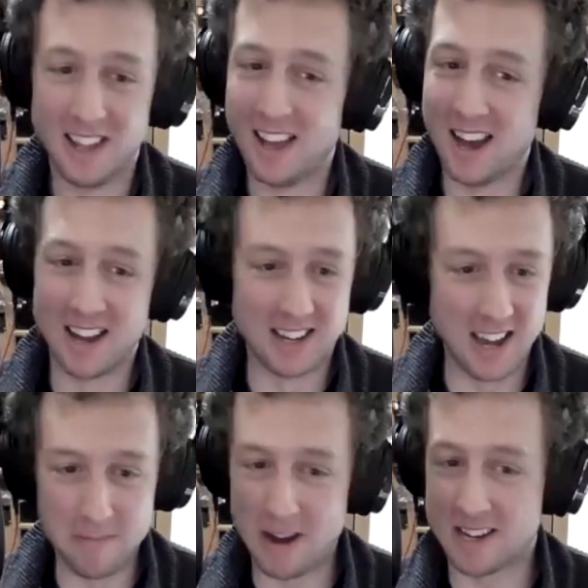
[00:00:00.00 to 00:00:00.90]
and
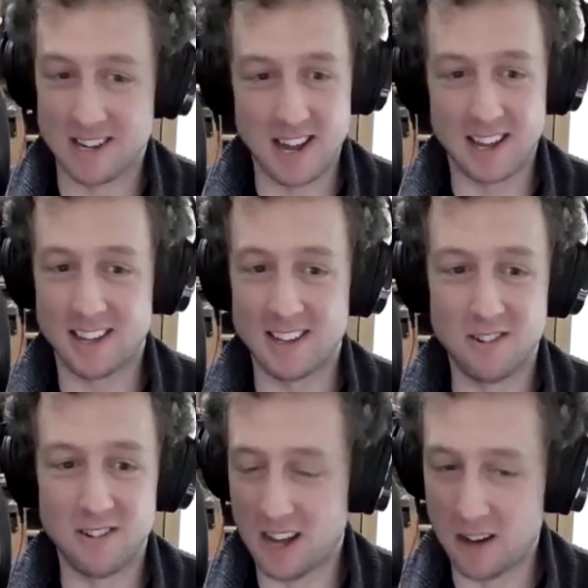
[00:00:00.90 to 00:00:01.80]
get a bit of crack,
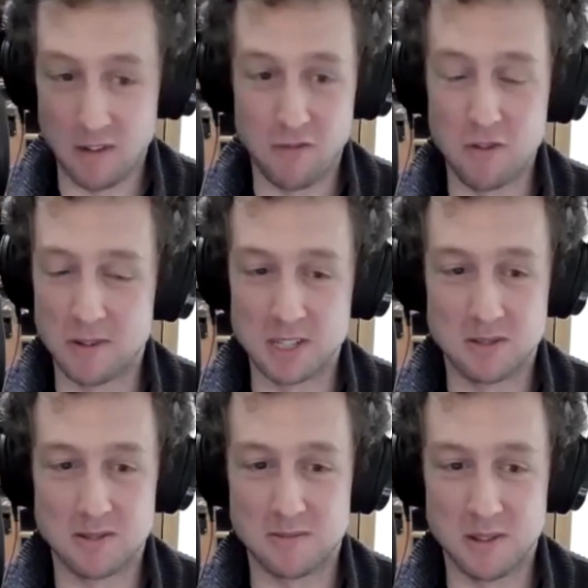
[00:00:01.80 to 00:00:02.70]
and have a few
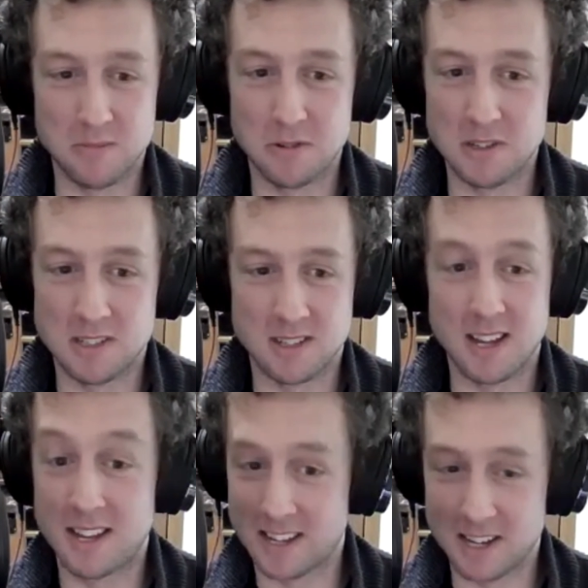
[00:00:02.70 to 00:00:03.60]
beers with the boys
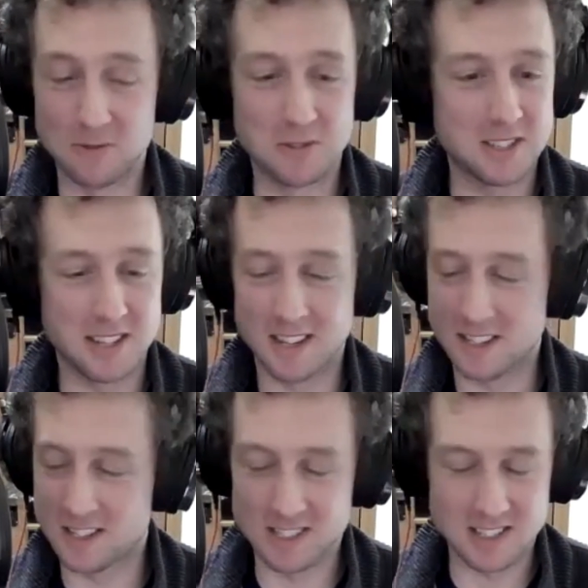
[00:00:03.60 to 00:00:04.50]
and the girls. Like,
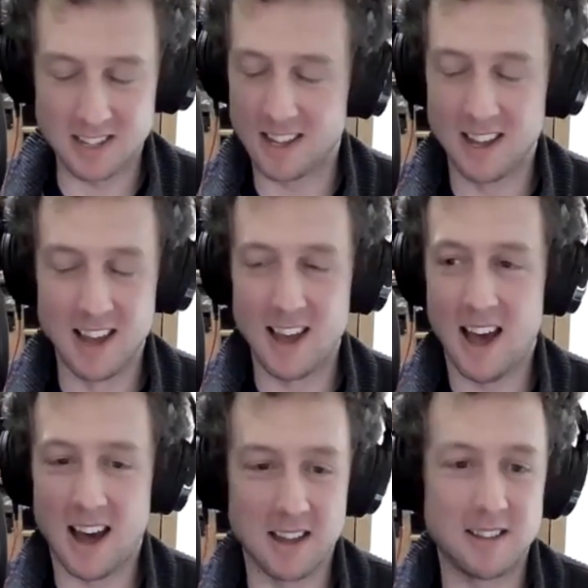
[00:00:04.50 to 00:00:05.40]
just,
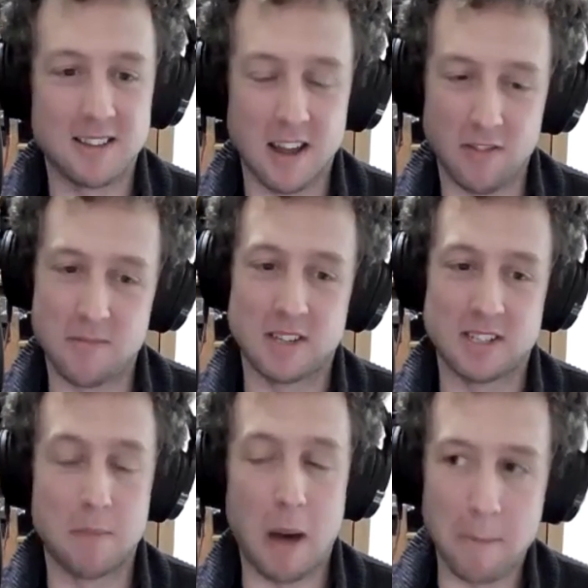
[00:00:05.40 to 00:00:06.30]
I definitely miss
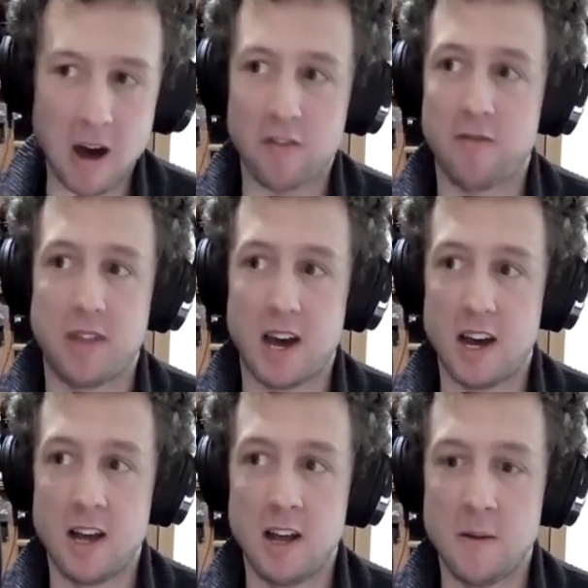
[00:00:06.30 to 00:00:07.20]
that. But apart from that,
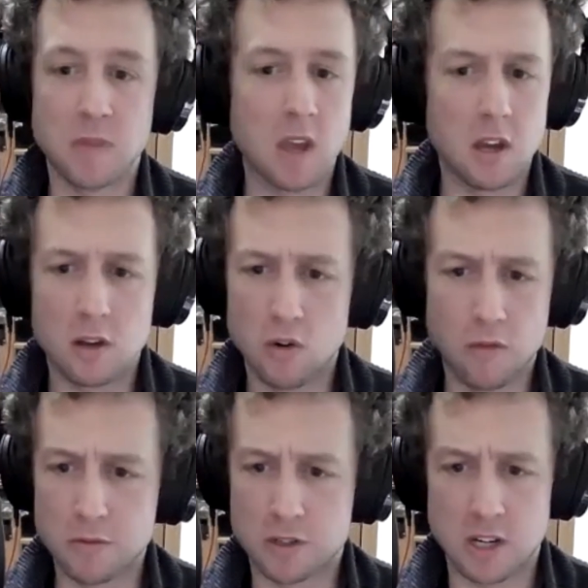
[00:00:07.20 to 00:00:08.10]

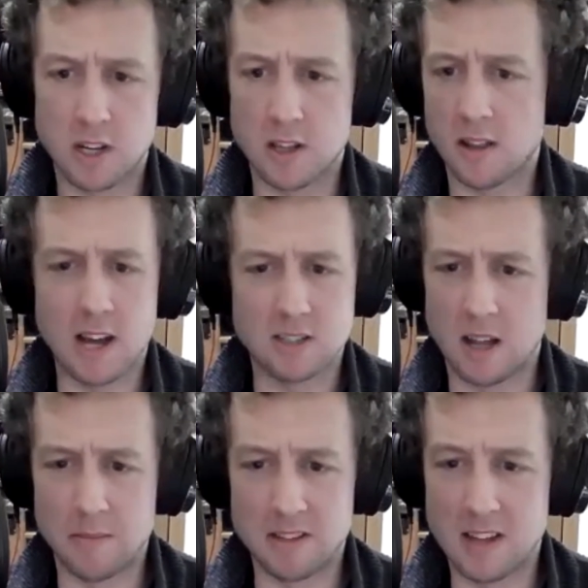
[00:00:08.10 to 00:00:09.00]
COVID was great. Like last
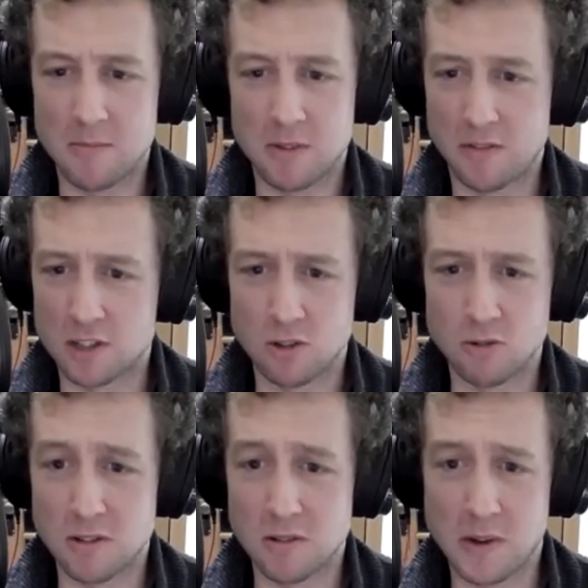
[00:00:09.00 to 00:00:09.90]
lambing time when the first
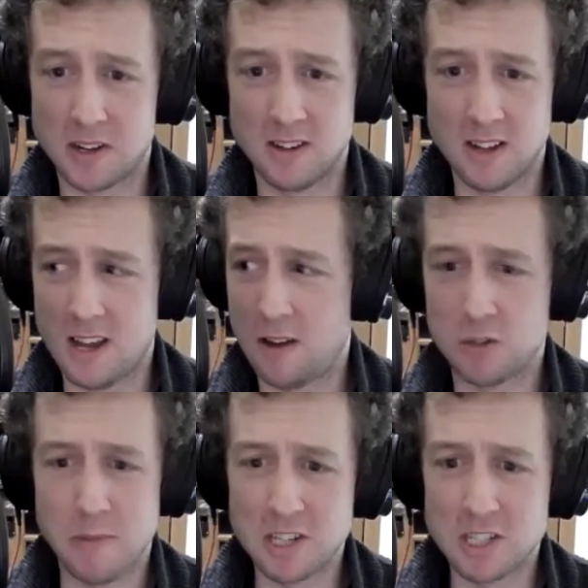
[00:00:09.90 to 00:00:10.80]
lockdown came in, it
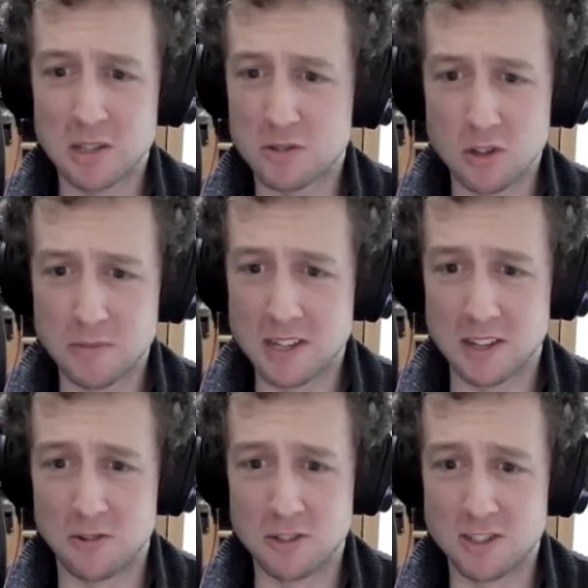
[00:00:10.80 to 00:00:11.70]
was magic. There was nobody in
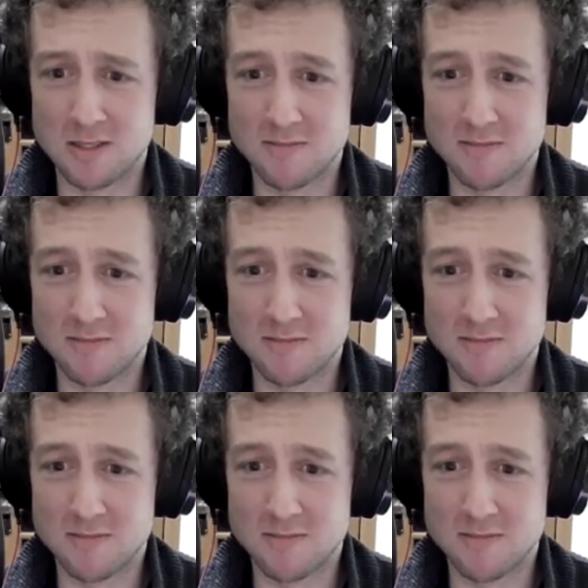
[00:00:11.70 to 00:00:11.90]
the roads.